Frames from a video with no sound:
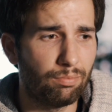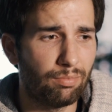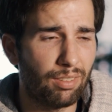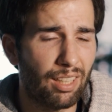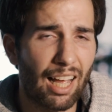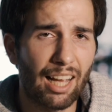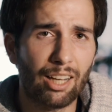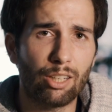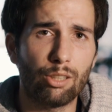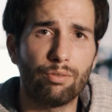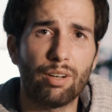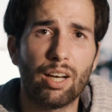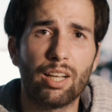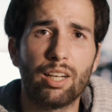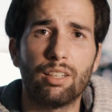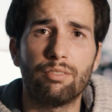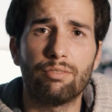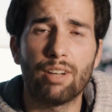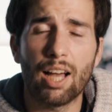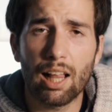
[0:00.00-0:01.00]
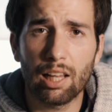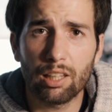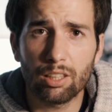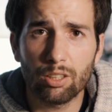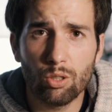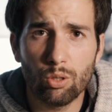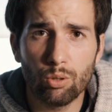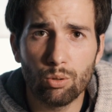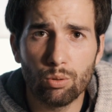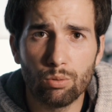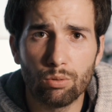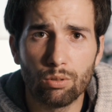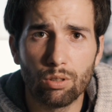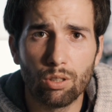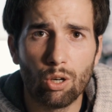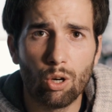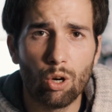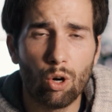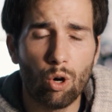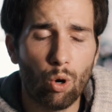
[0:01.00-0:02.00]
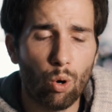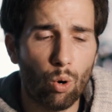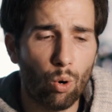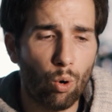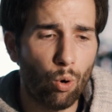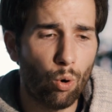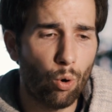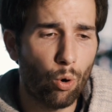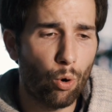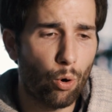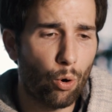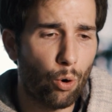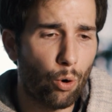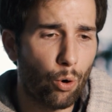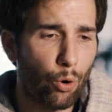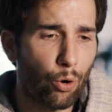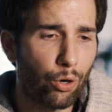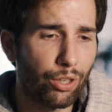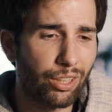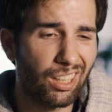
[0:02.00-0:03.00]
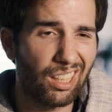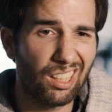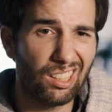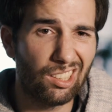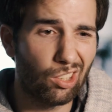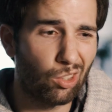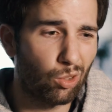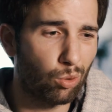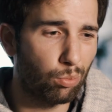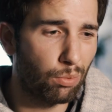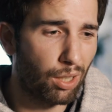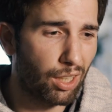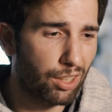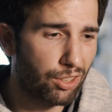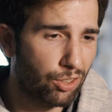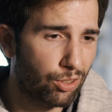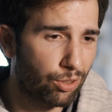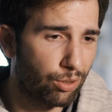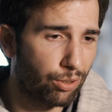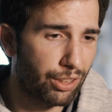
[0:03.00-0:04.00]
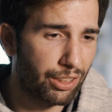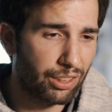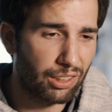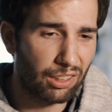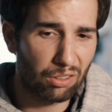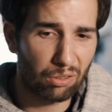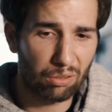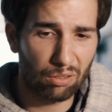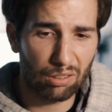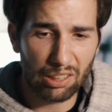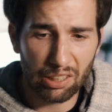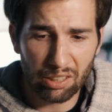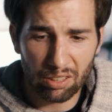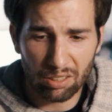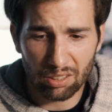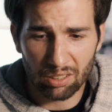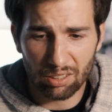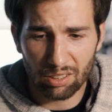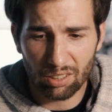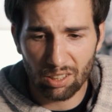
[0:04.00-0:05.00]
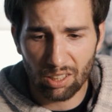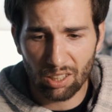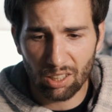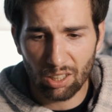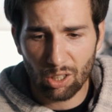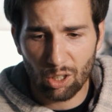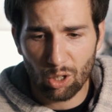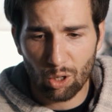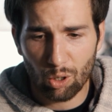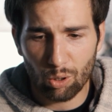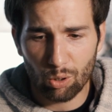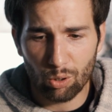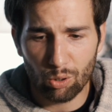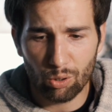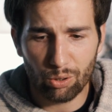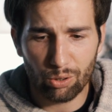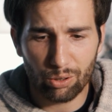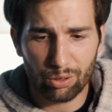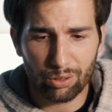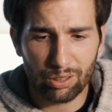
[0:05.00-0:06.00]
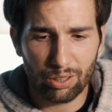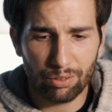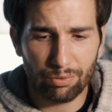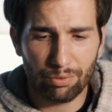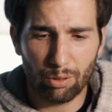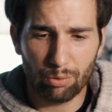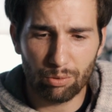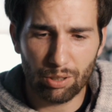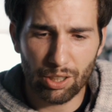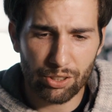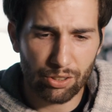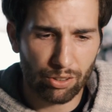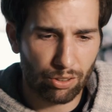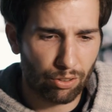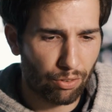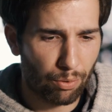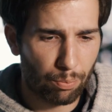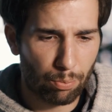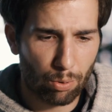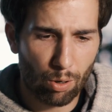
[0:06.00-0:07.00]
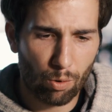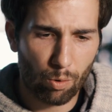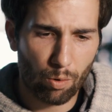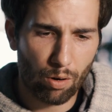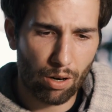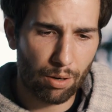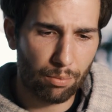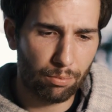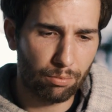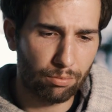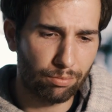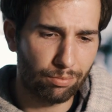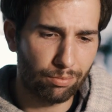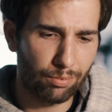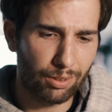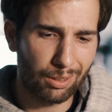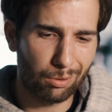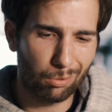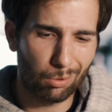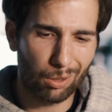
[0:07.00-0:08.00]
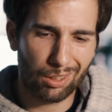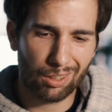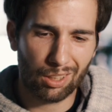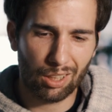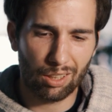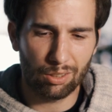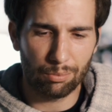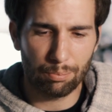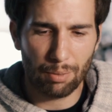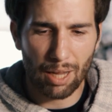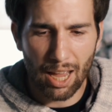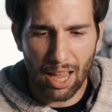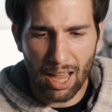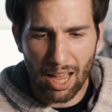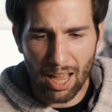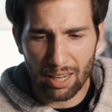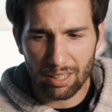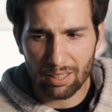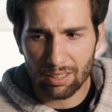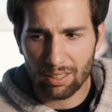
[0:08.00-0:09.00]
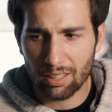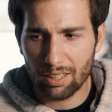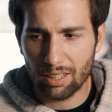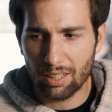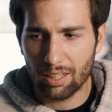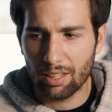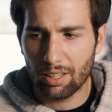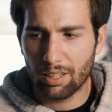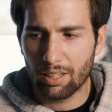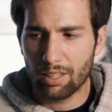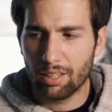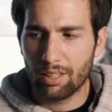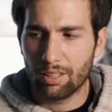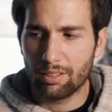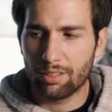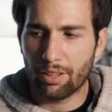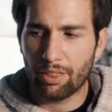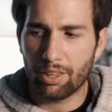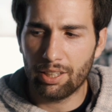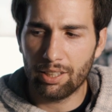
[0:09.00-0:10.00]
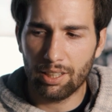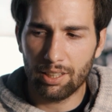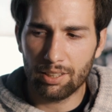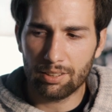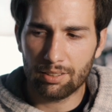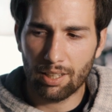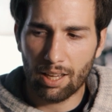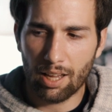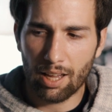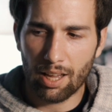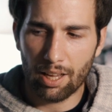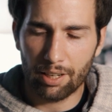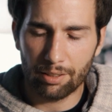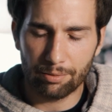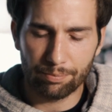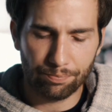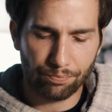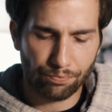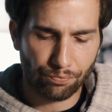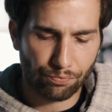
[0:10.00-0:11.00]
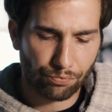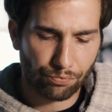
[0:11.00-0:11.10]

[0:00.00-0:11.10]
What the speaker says: lack of added value, or it did too much, or it did too little, or the foundation of the program was kind of bad. The thing is that